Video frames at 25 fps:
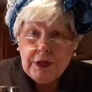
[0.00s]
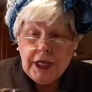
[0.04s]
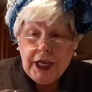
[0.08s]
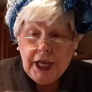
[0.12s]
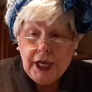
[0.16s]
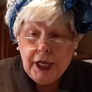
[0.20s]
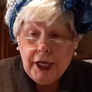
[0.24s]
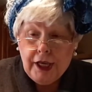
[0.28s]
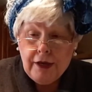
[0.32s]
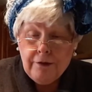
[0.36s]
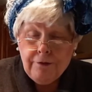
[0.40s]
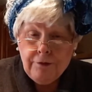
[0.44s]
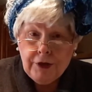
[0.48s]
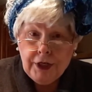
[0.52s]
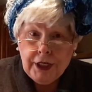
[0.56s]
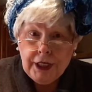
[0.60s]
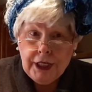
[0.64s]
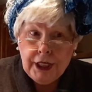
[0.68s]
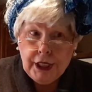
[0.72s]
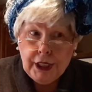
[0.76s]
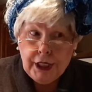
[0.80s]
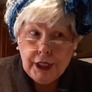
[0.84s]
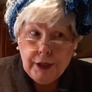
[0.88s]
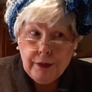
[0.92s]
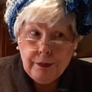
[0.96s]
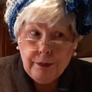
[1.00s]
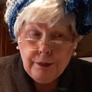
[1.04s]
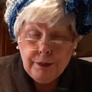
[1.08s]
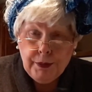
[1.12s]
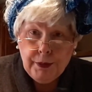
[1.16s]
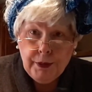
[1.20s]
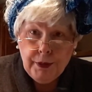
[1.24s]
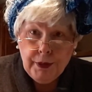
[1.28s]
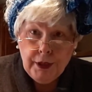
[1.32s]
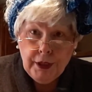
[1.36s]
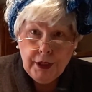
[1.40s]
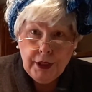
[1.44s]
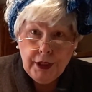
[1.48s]
1/2 cup.
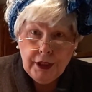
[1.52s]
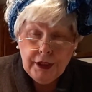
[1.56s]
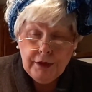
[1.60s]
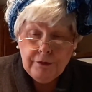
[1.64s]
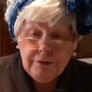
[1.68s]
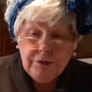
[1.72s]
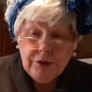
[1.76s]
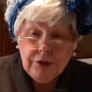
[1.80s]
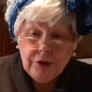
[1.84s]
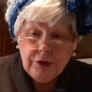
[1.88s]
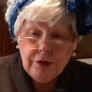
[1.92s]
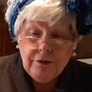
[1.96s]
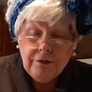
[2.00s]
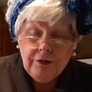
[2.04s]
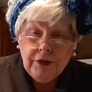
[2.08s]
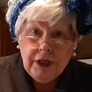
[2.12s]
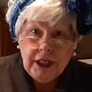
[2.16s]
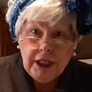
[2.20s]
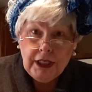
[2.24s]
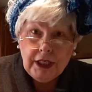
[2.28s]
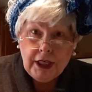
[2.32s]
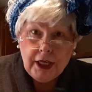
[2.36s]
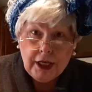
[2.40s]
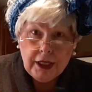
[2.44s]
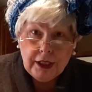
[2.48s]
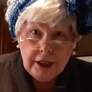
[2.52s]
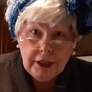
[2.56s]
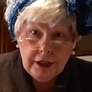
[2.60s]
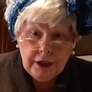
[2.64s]
Of Truvia.